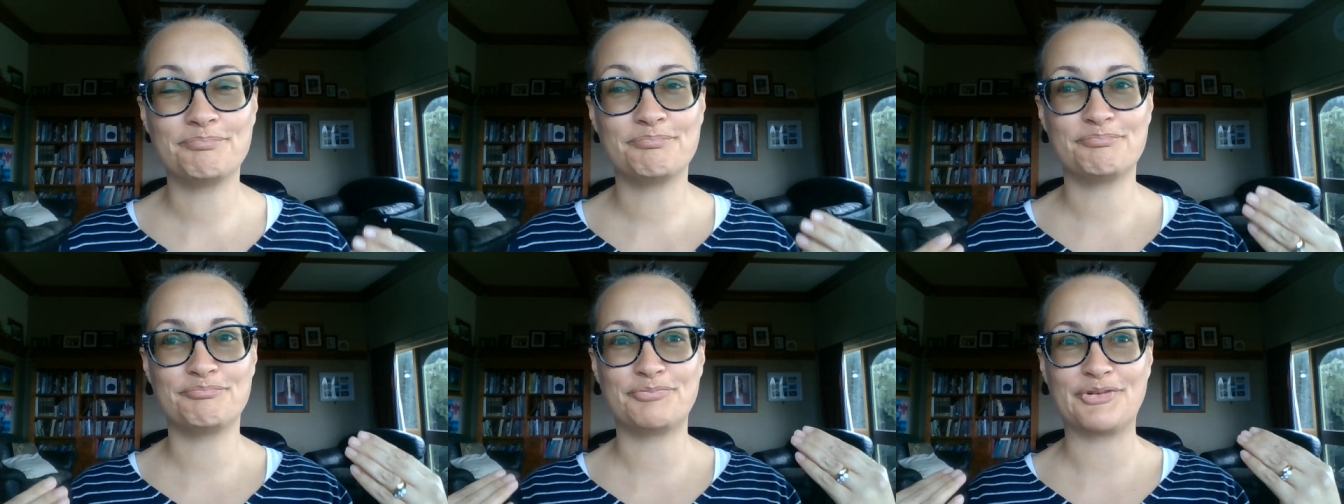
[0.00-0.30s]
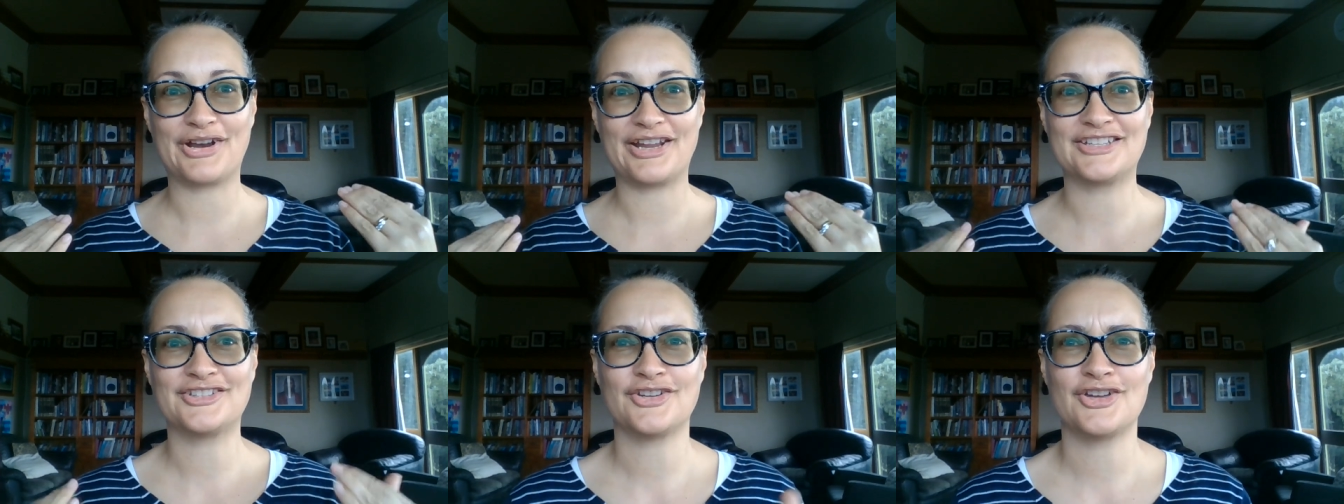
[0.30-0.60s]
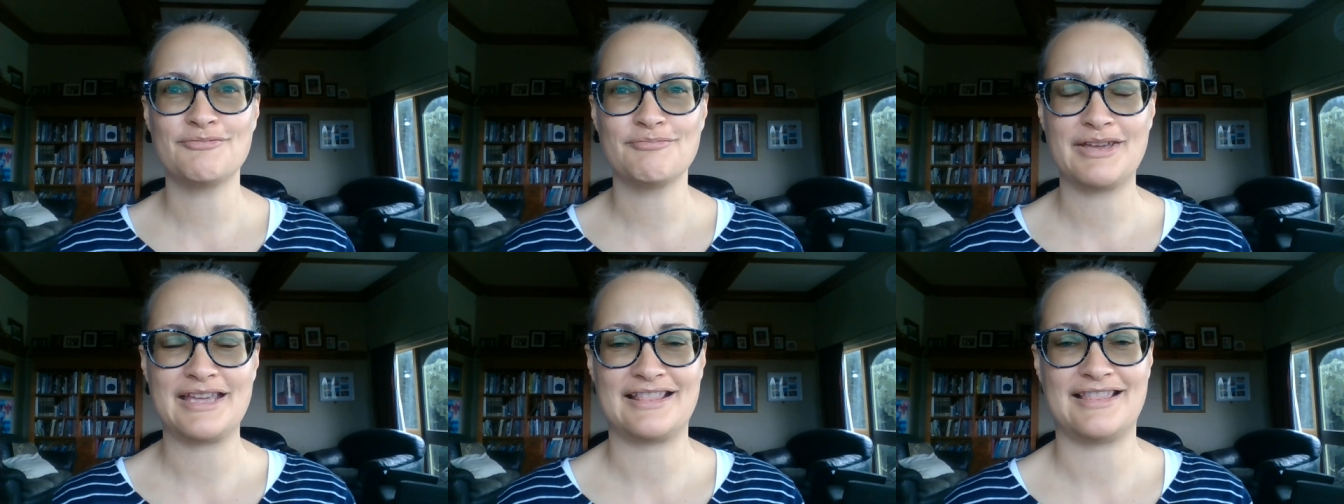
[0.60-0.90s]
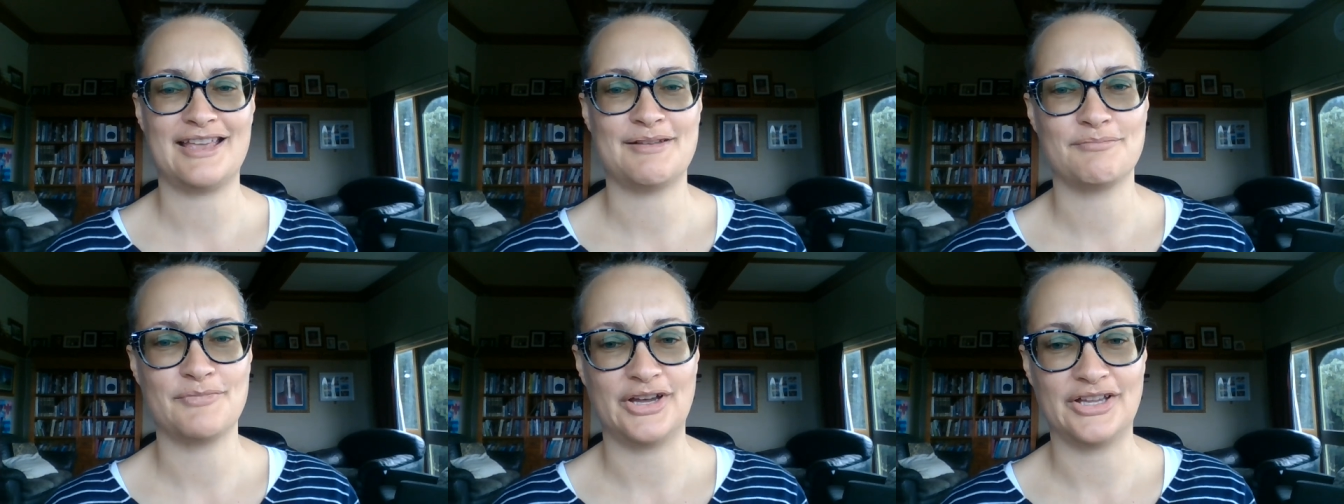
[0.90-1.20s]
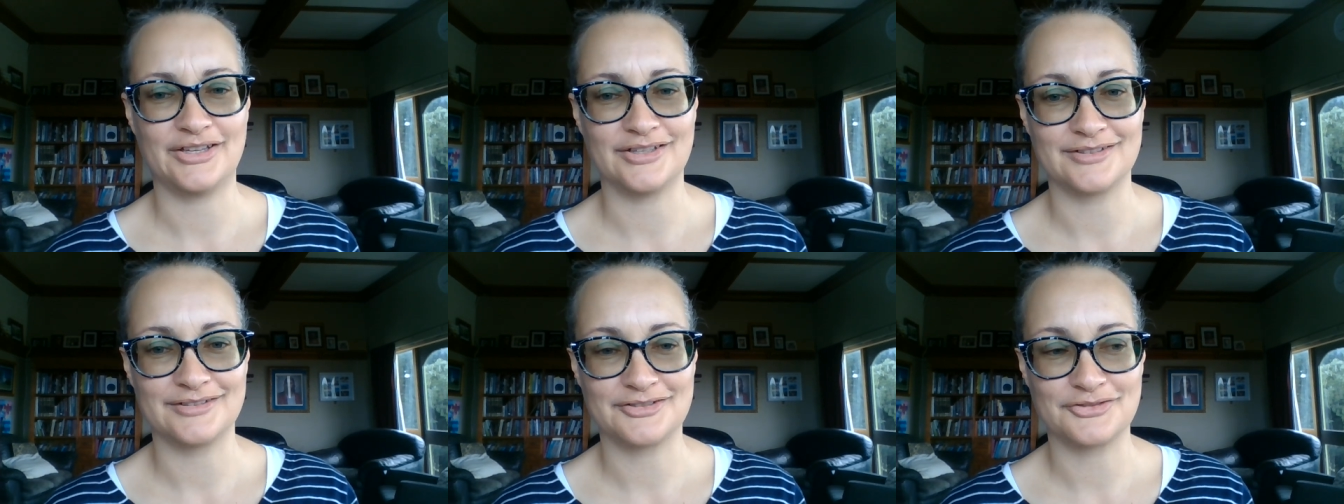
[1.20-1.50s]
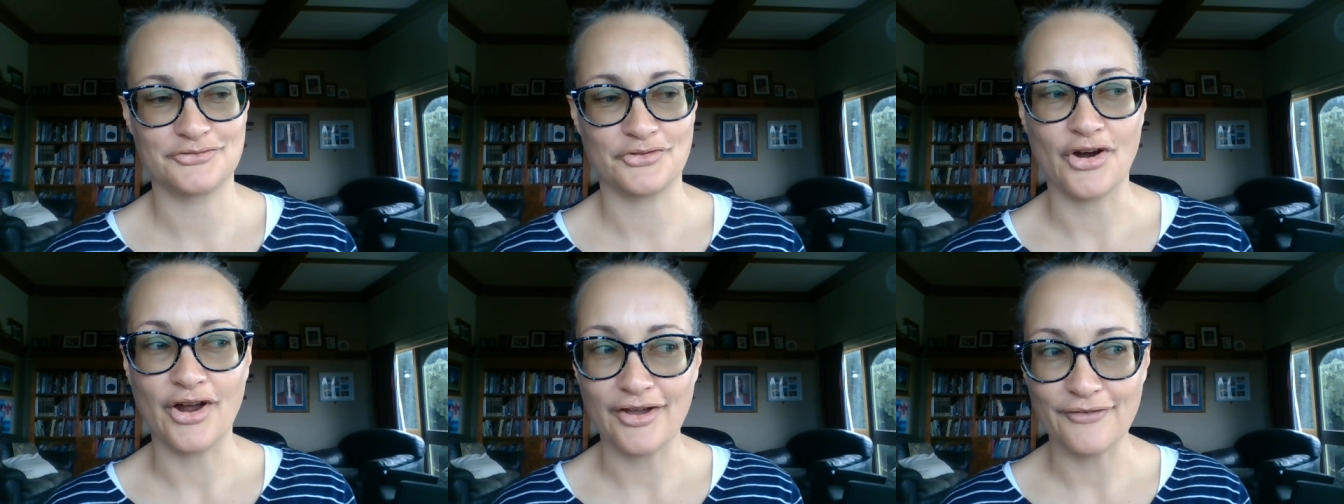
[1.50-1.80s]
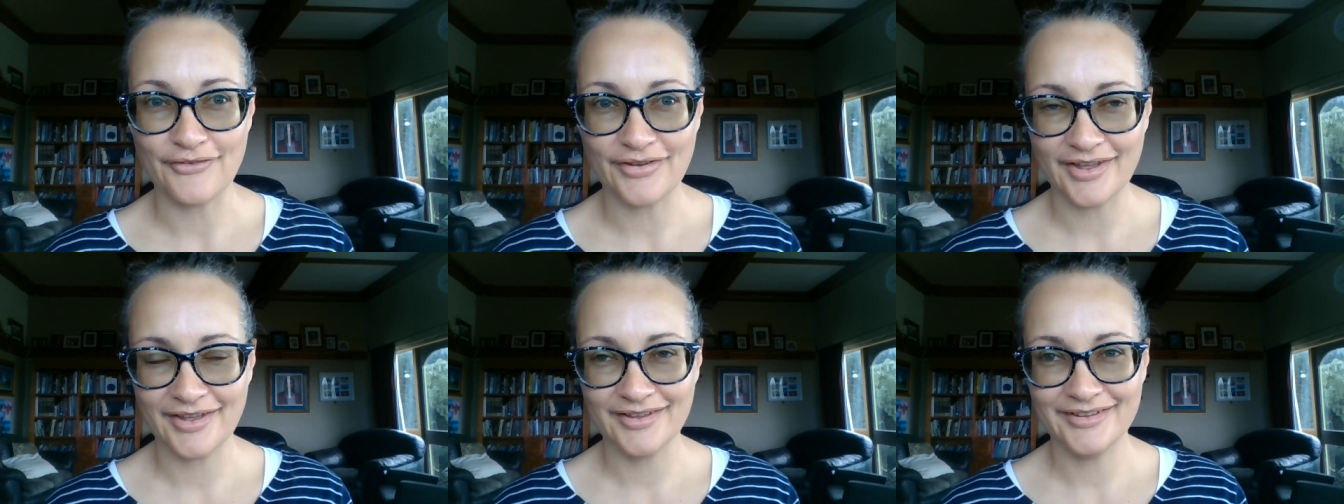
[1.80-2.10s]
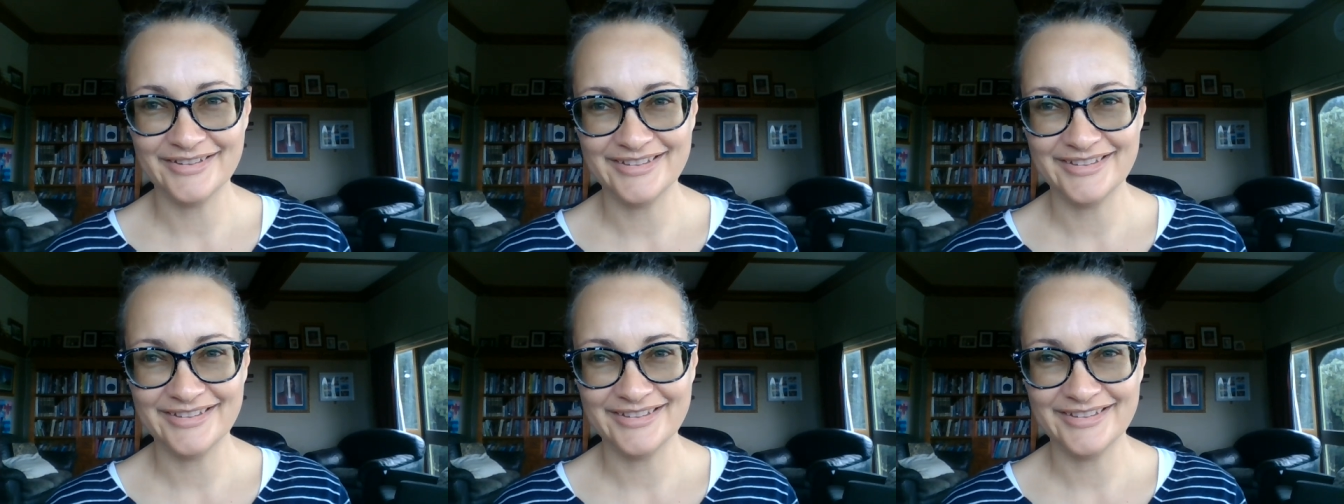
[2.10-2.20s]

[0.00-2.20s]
But I don't make that my driver.